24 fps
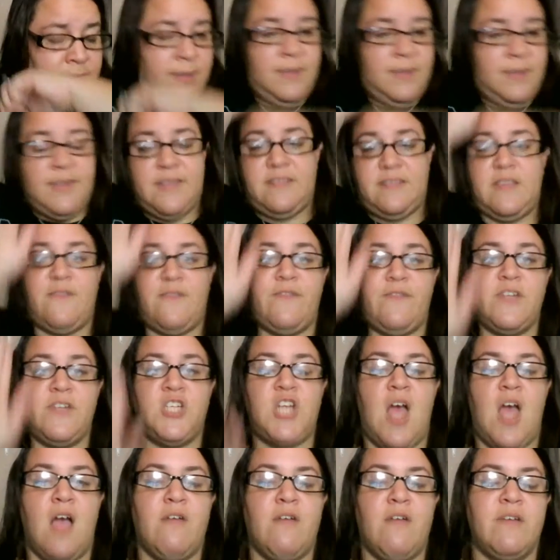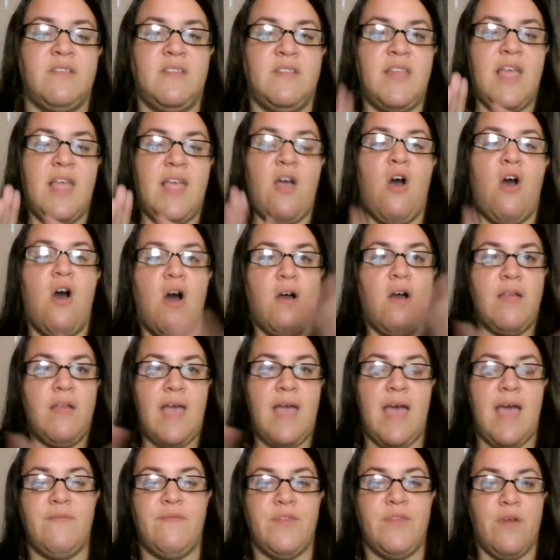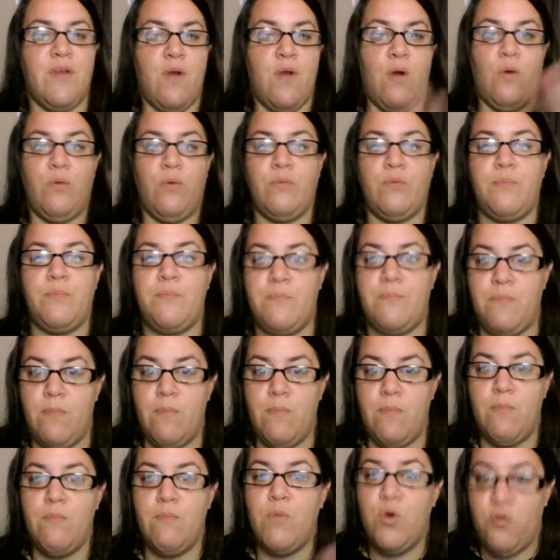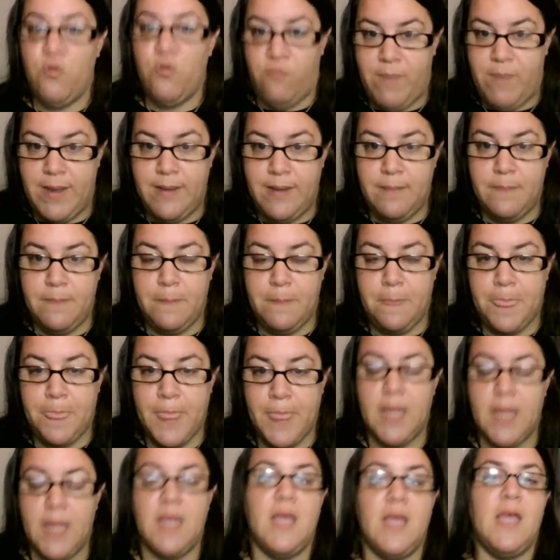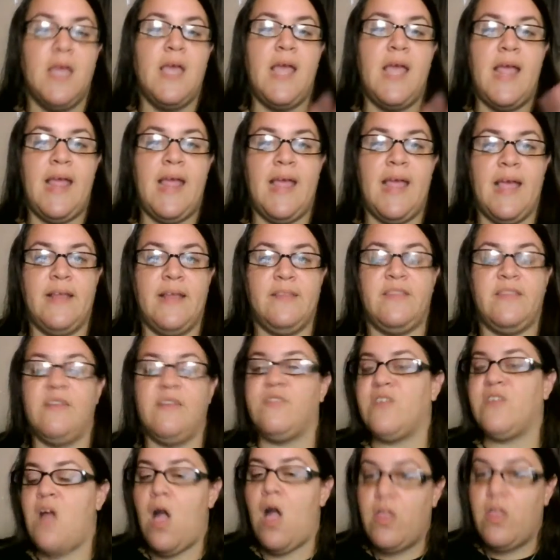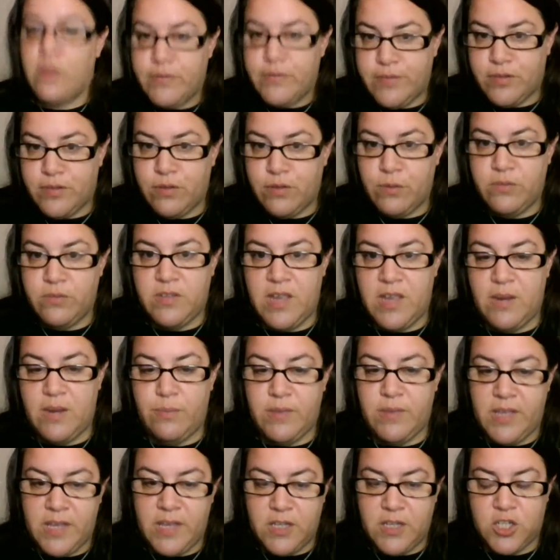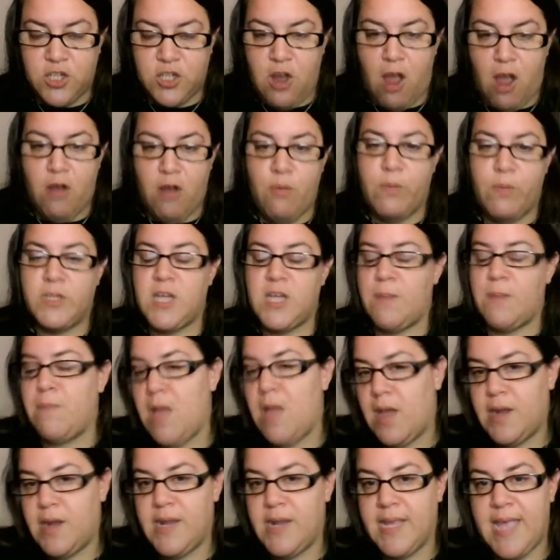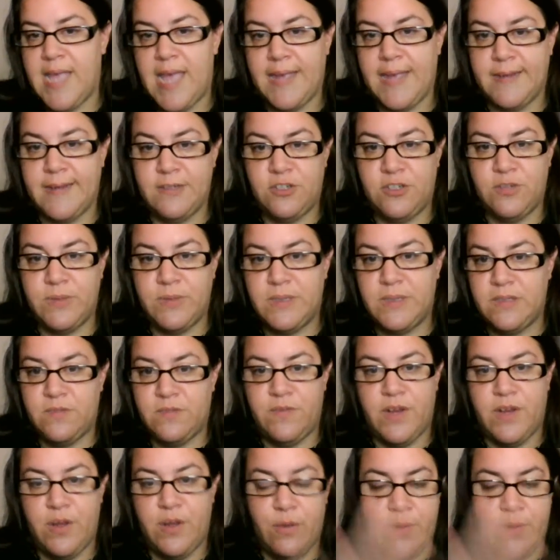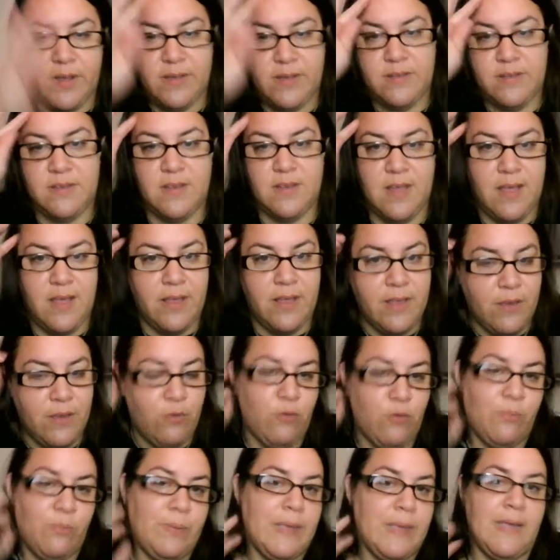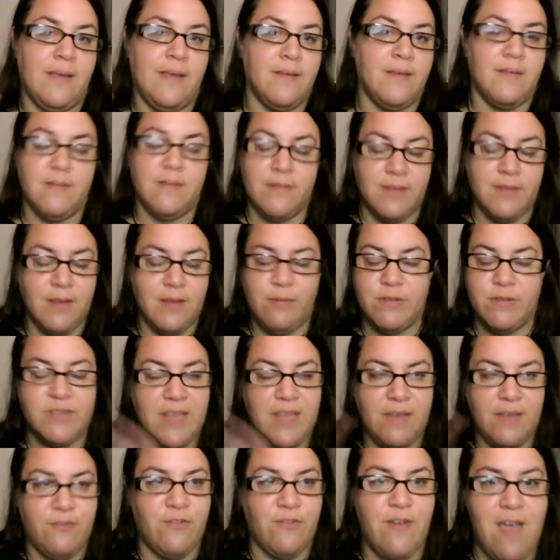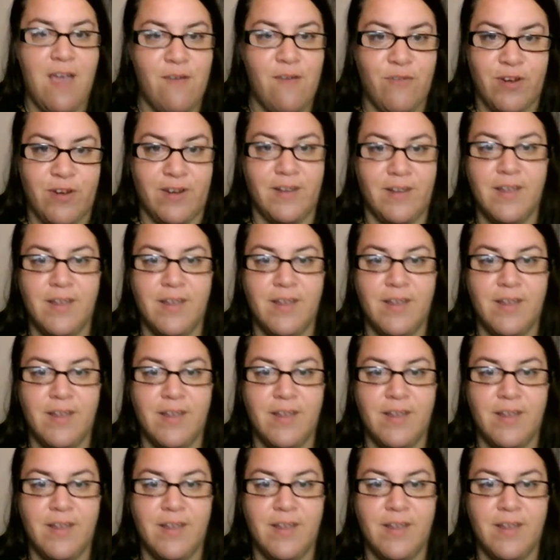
there's different chakras, and they all have their own movement, and there's colors associated with each chakra, which I'm not going to get into in this video because it will take forever.